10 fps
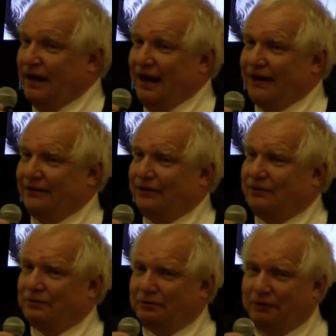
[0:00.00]
had
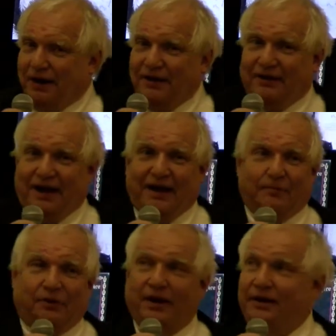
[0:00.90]
great
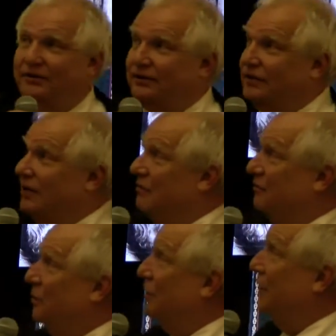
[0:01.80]
admiration
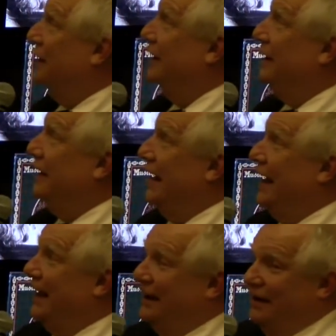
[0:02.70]
for,
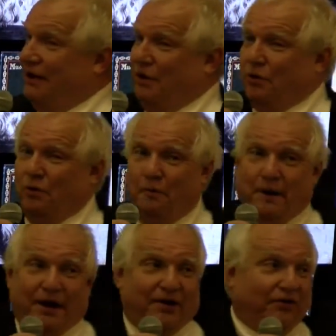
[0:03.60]
and who
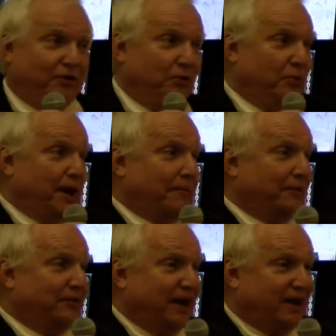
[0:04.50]
better to
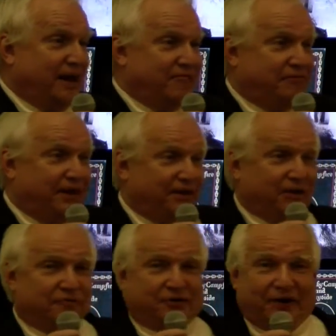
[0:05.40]
represent a figure
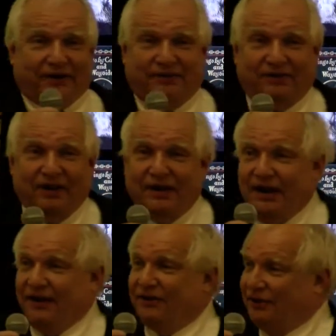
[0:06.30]
of trust,
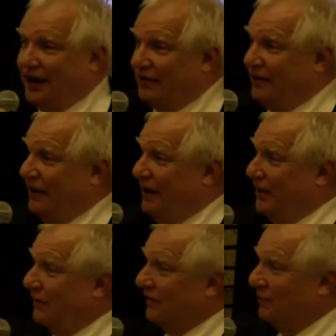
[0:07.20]
integrity,
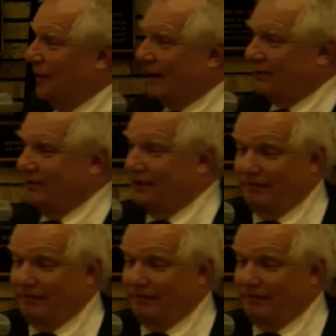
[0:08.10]
and respect